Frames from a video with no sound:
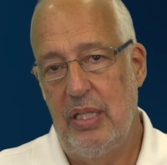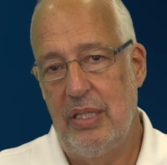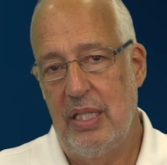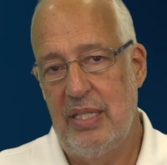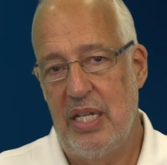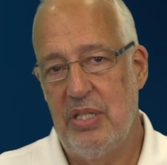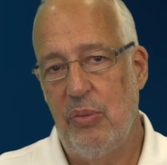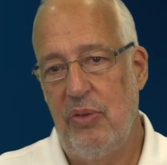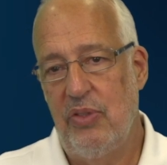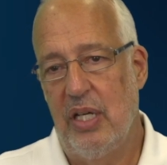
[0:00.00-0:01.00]
And the testing
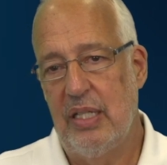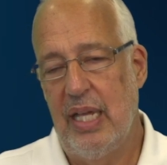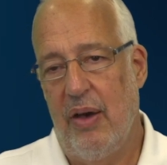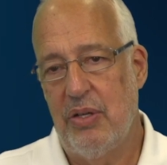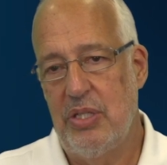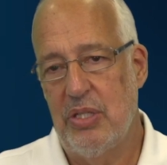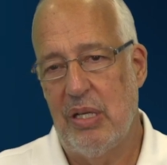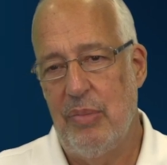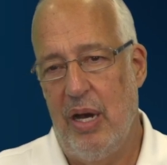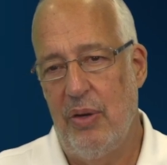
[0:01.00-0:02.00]
we've done, Galaxy's
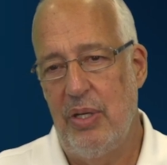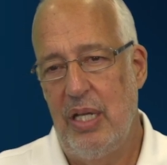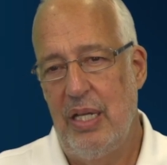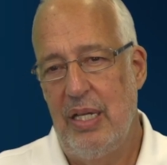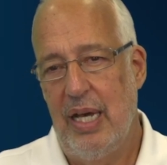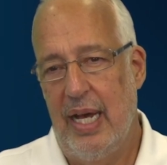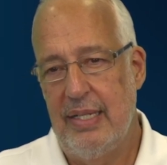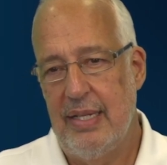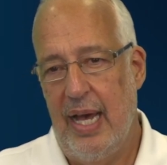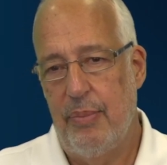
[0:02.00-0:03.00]
come out on
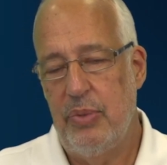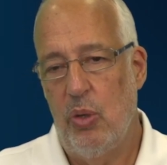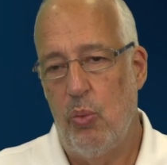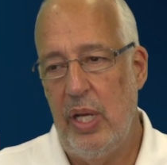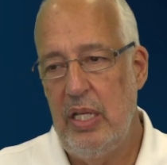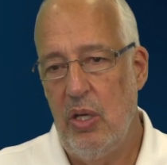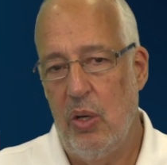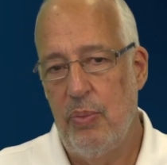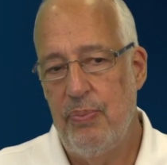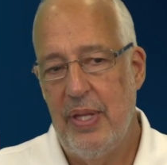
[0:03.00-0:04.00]
top. Radio,